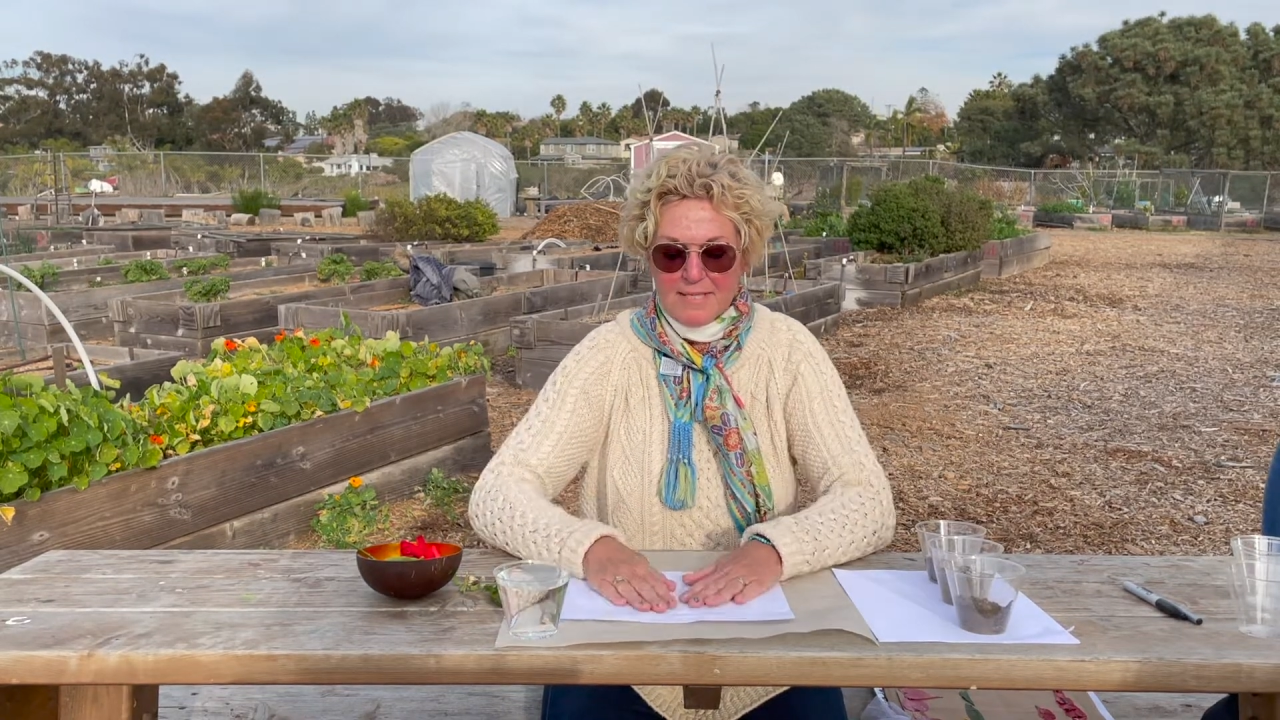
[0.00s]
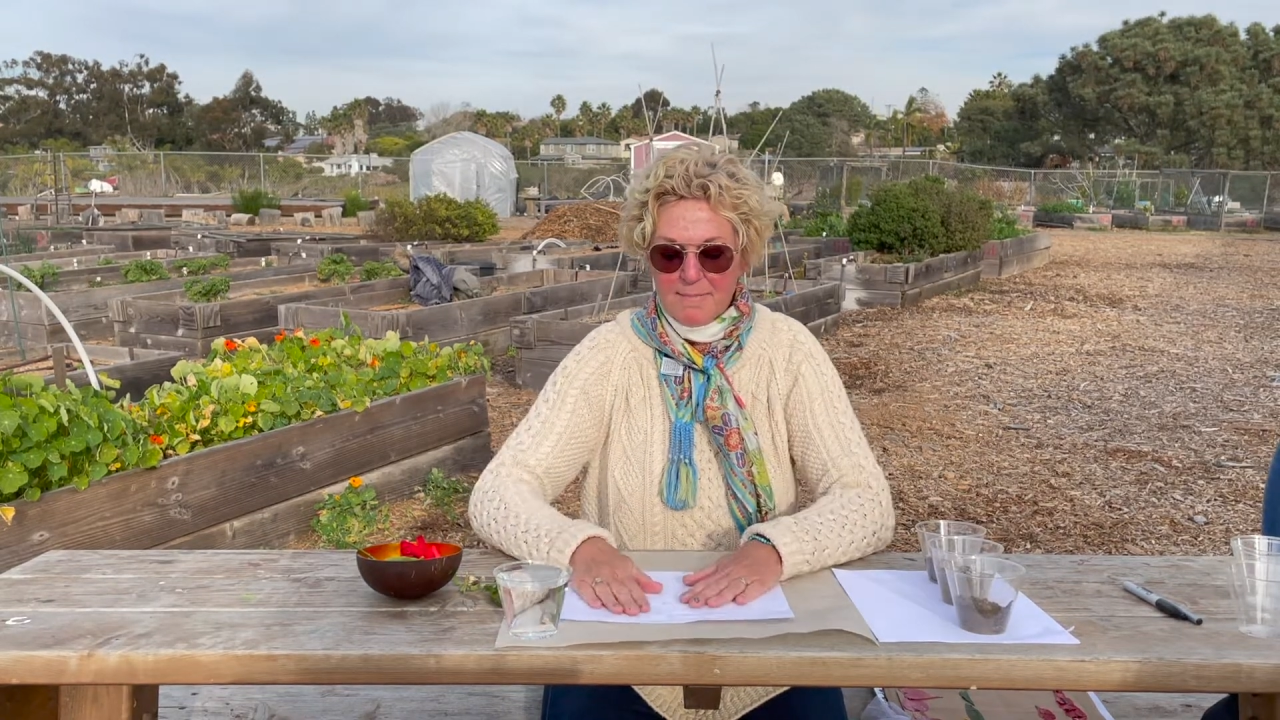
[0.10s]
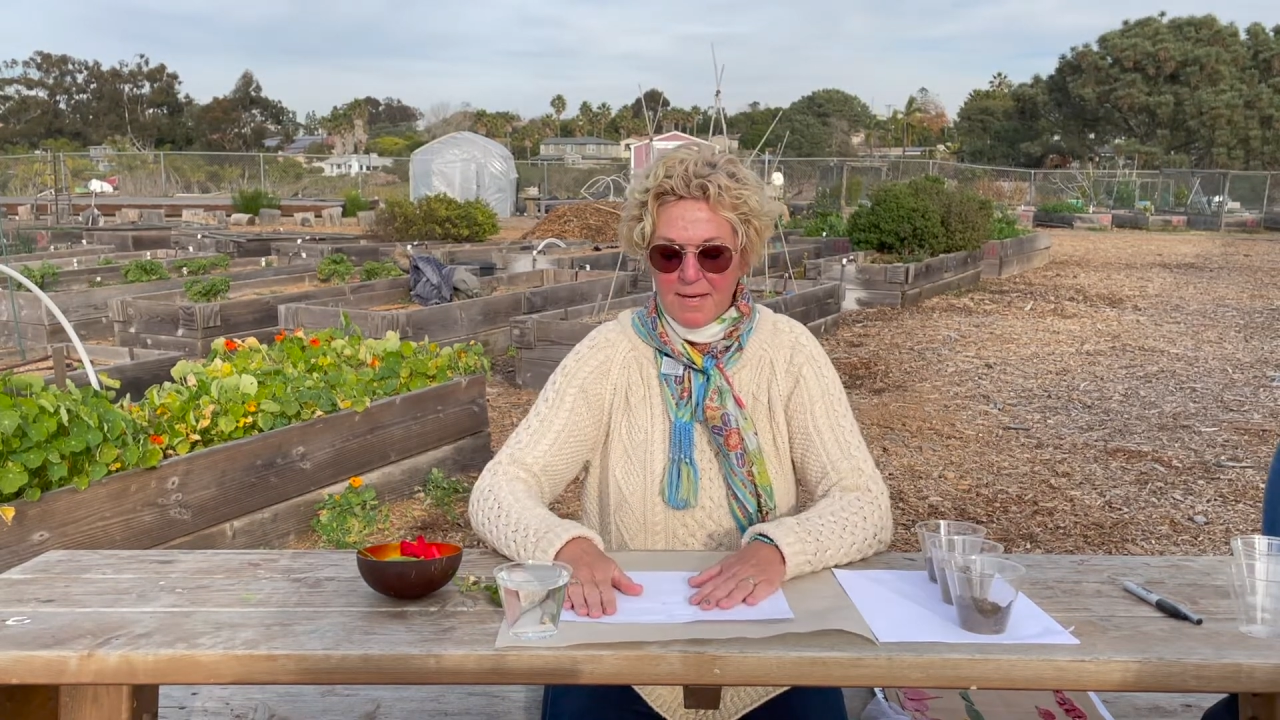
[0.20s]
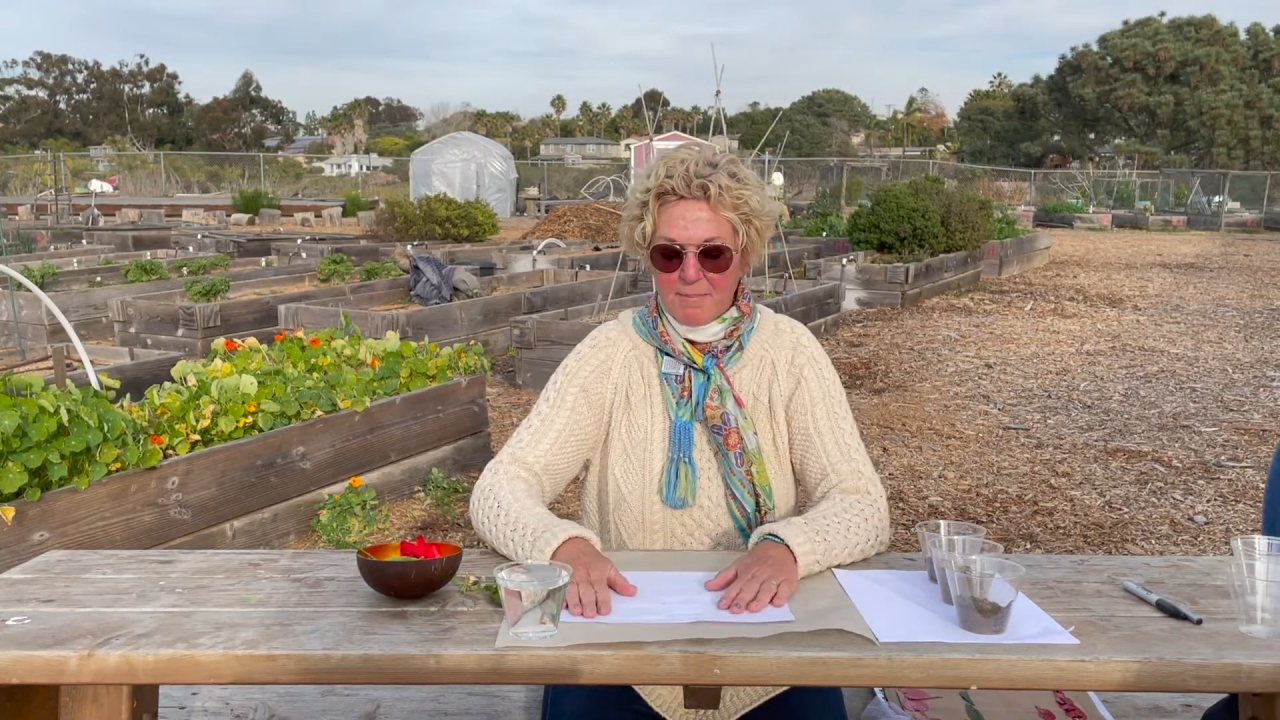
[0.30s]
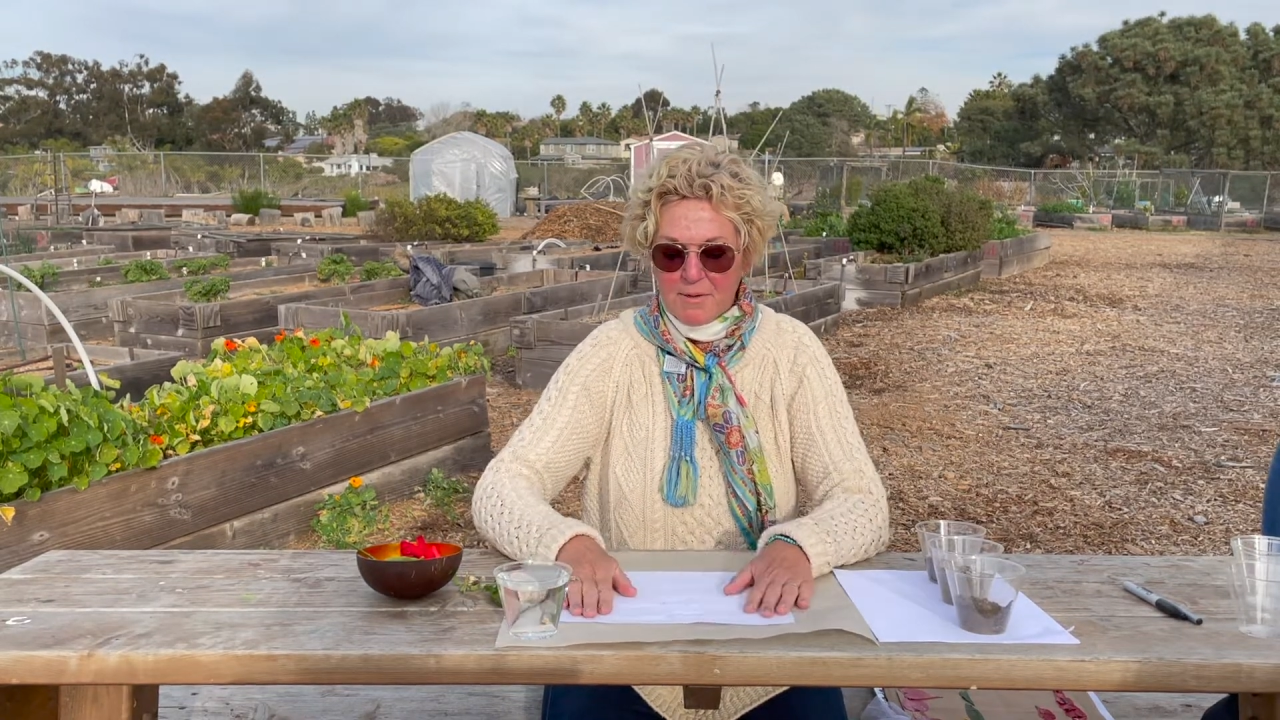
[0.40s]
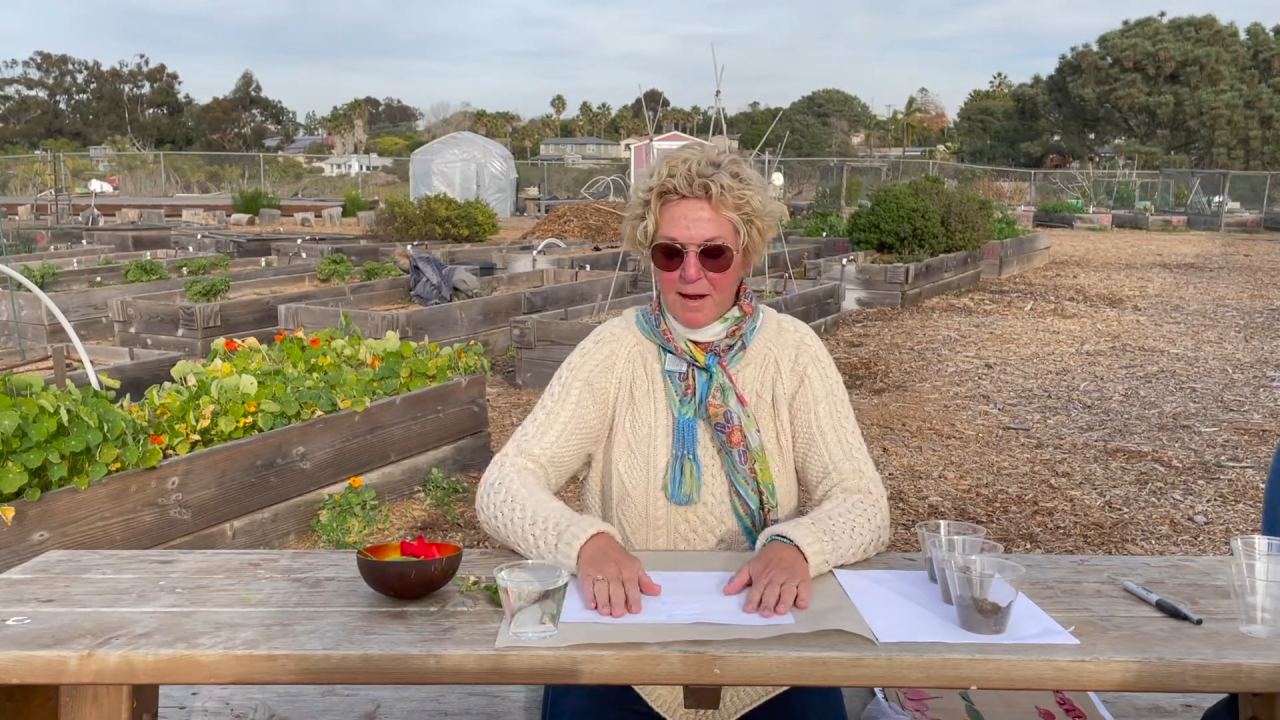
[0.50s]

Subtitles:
of paper.